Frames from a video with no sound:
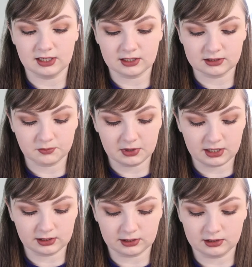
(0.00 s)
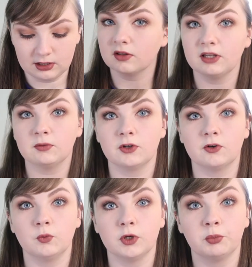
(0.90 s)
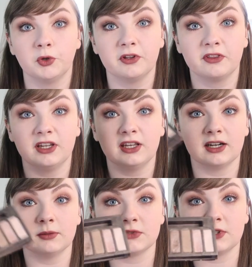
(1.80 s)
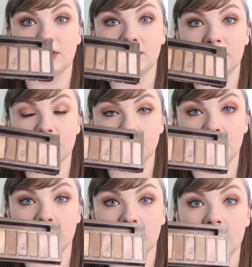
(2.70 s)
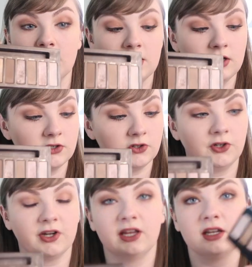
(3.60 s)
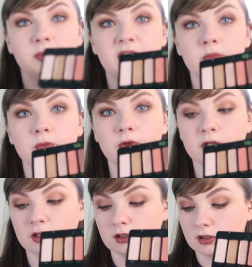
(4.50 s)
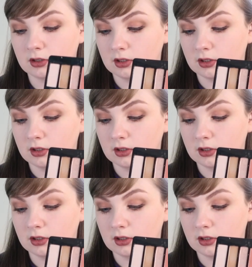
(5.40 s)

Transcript: Naked palette, they were all 1.3 grams in this palette, so you're getting a bit more